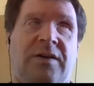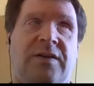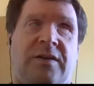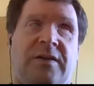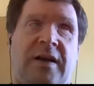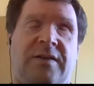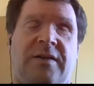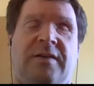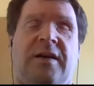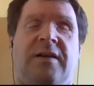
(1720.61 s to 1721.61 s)
Actually, it's less
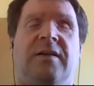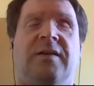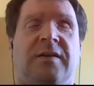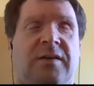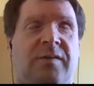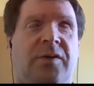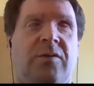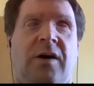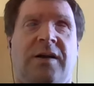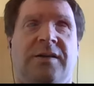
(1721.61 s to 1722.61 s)
than a sentence, it's a
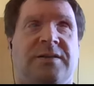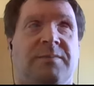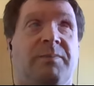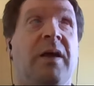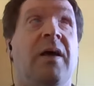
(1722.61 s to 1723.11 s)
few lines.